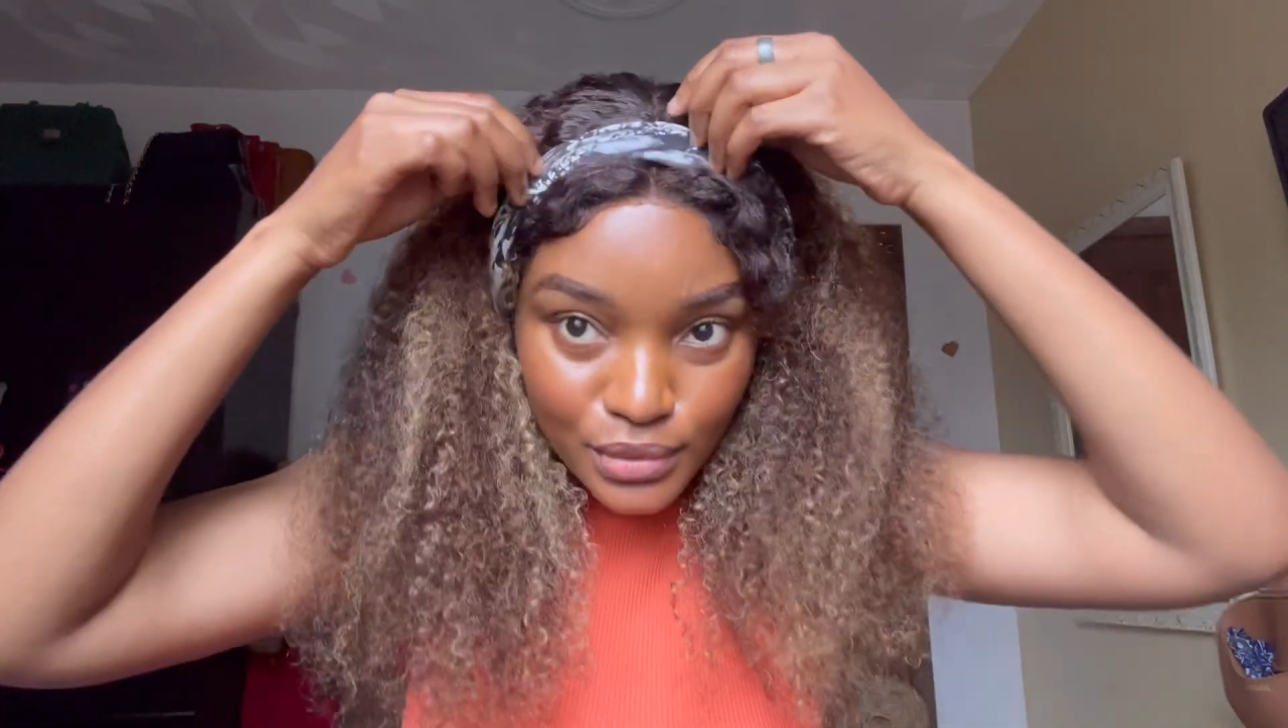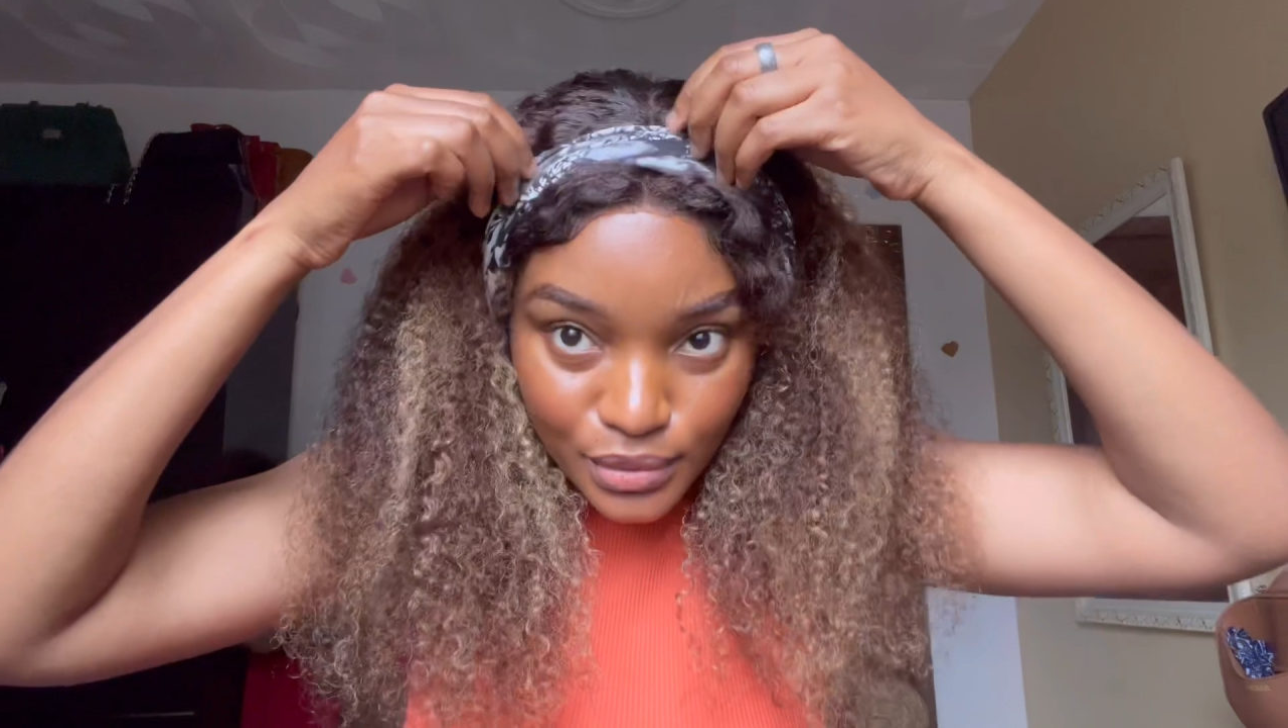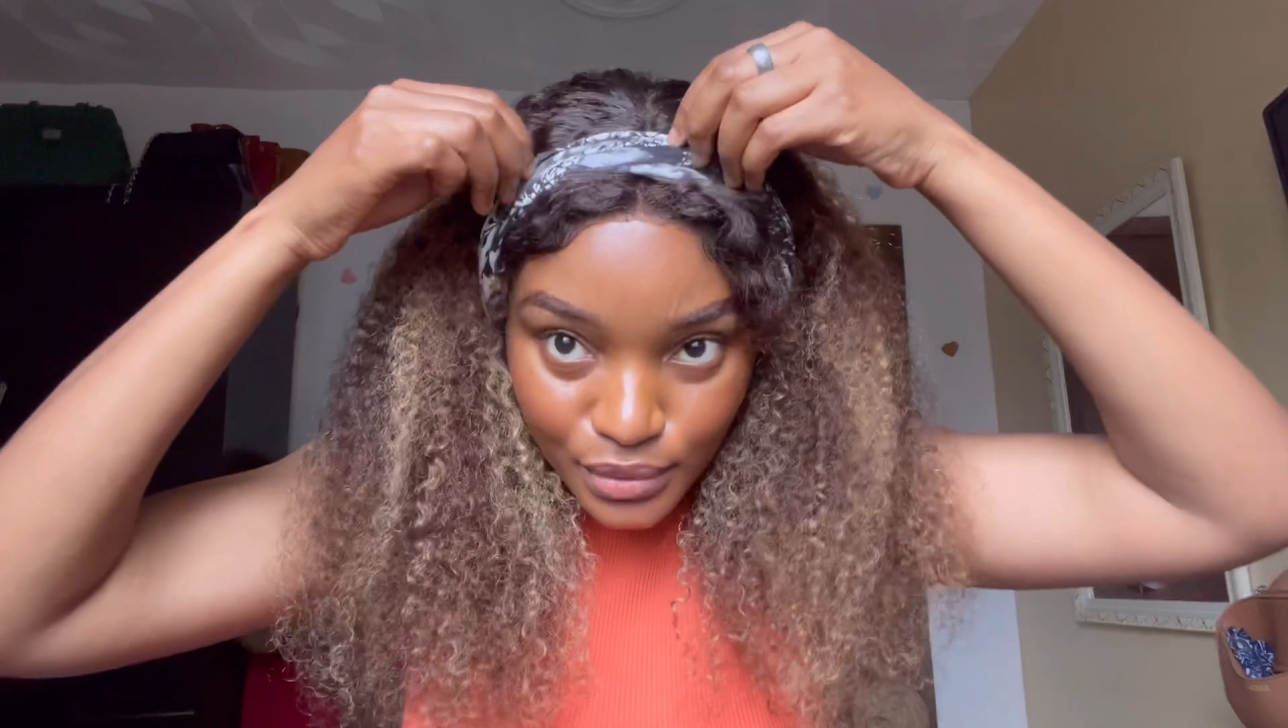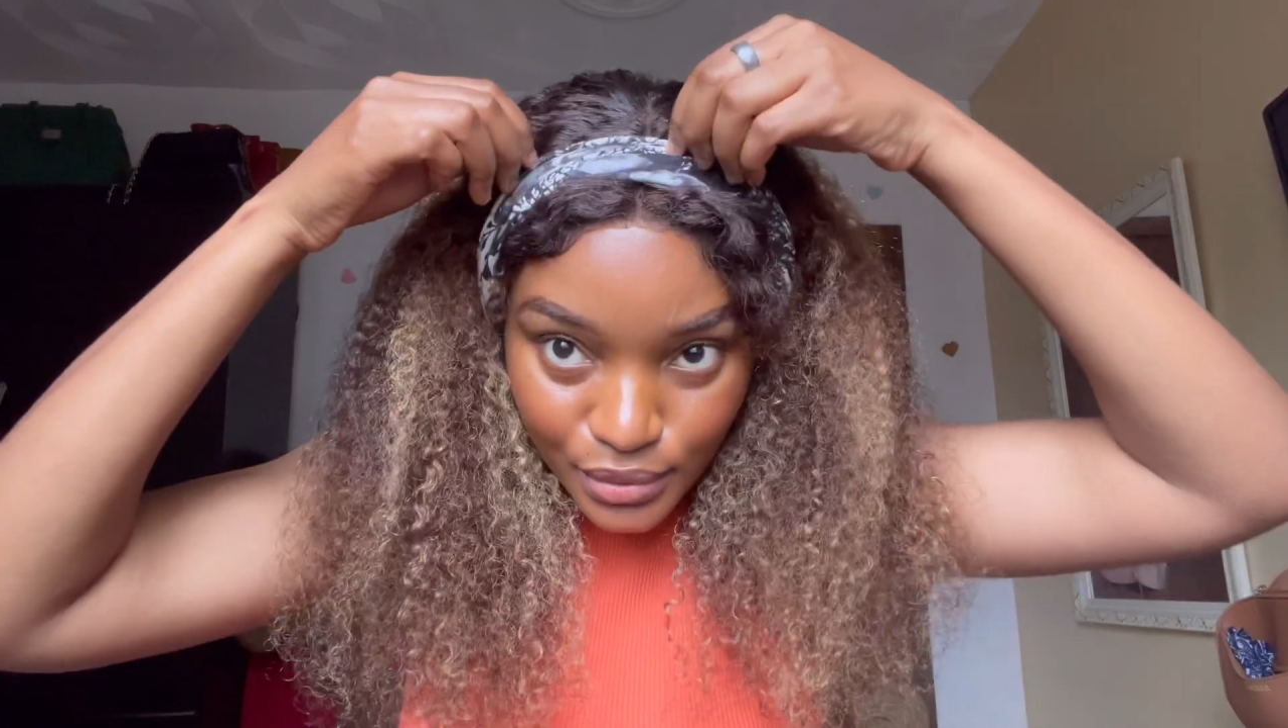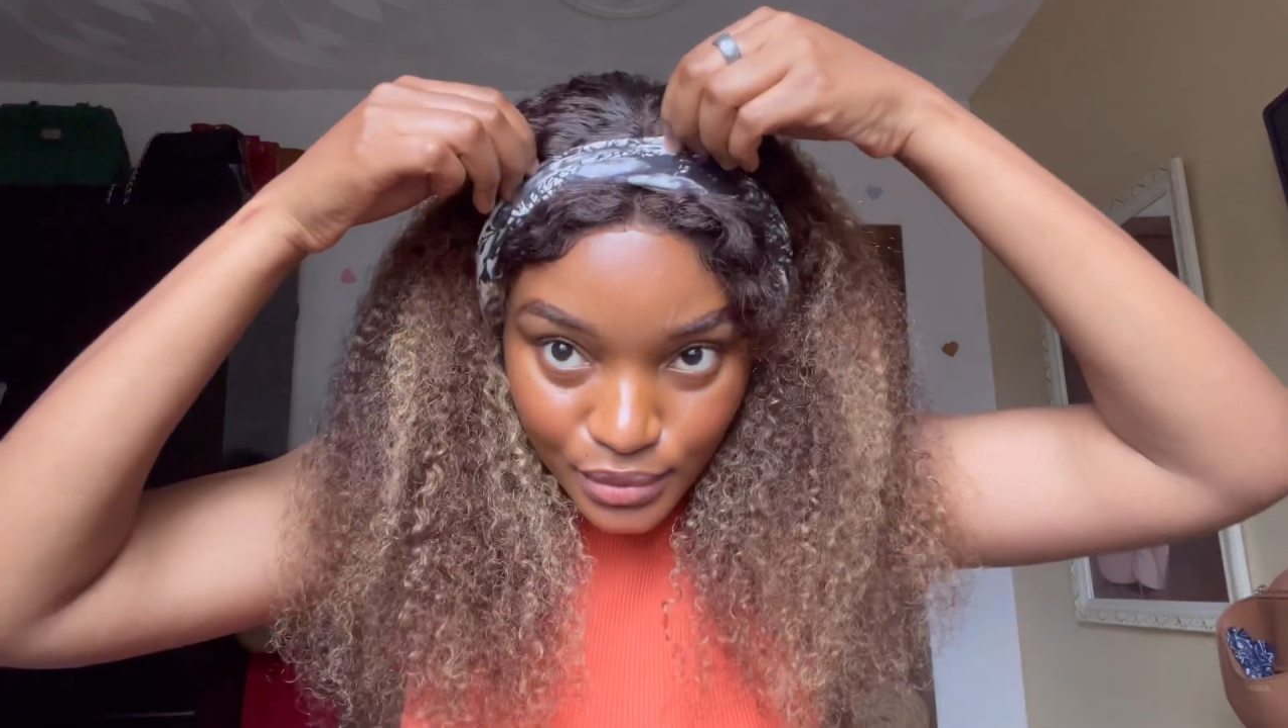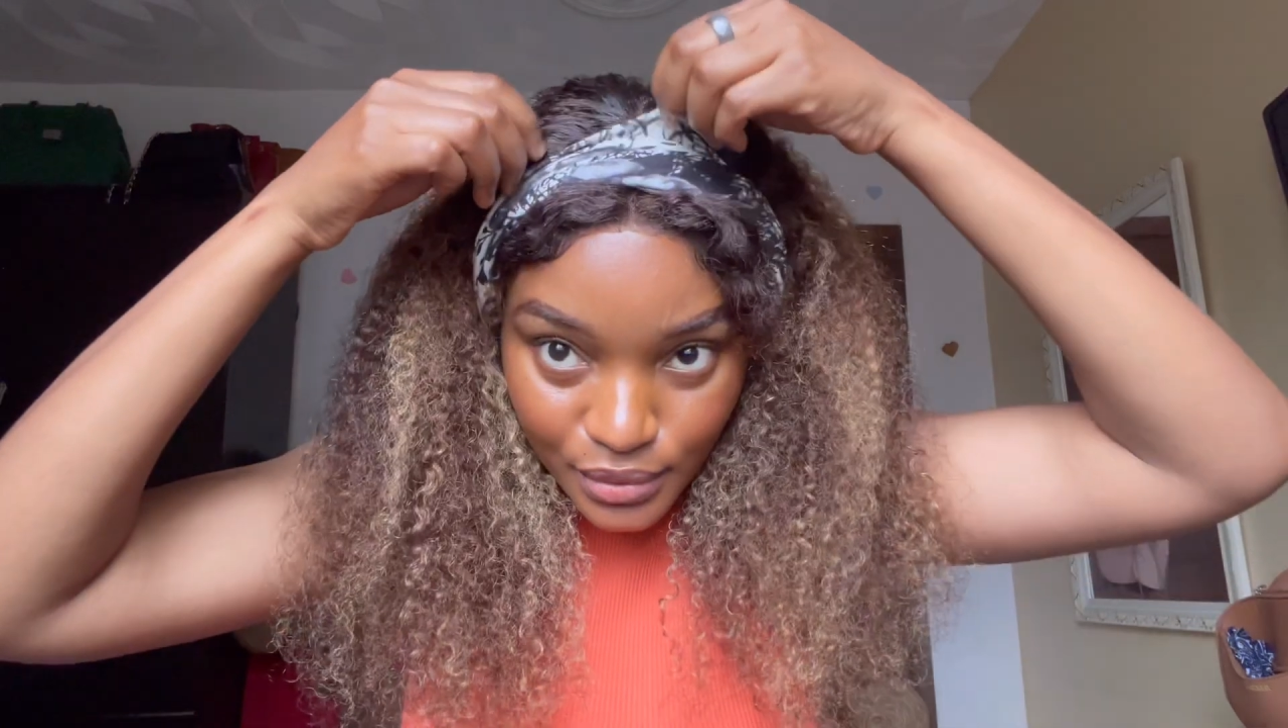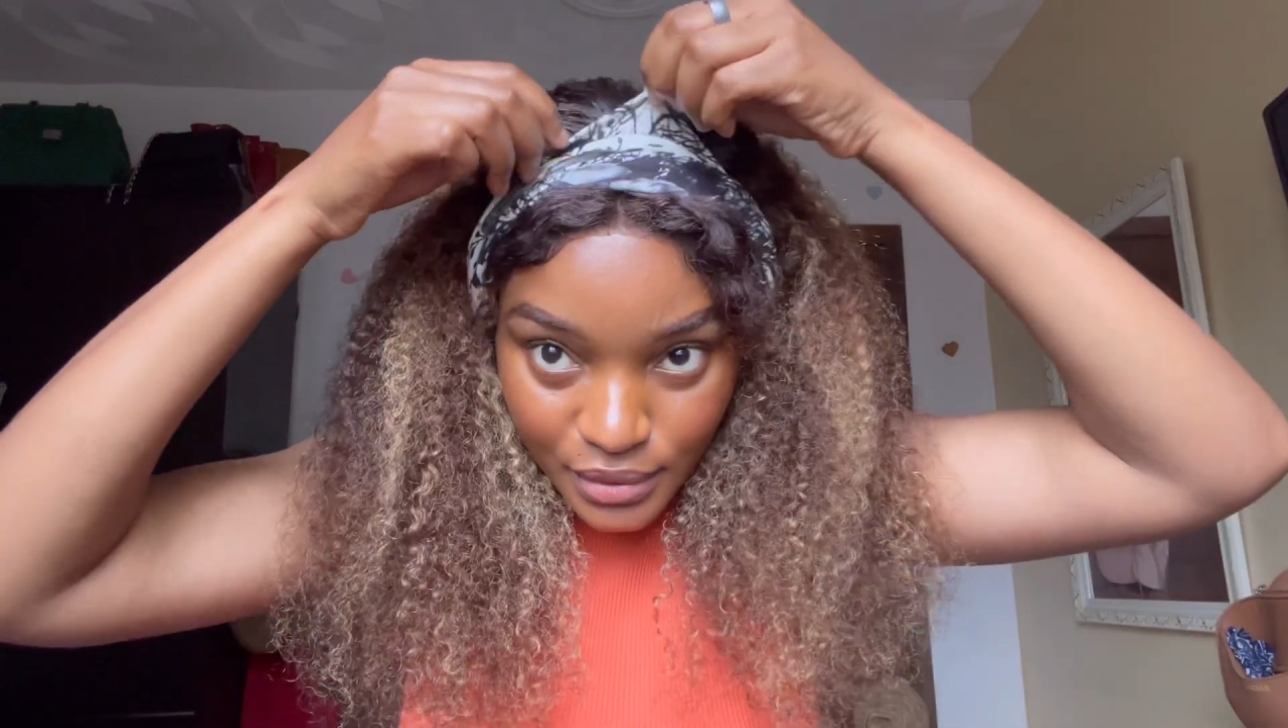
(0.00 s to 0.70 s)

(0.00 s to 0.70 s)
to,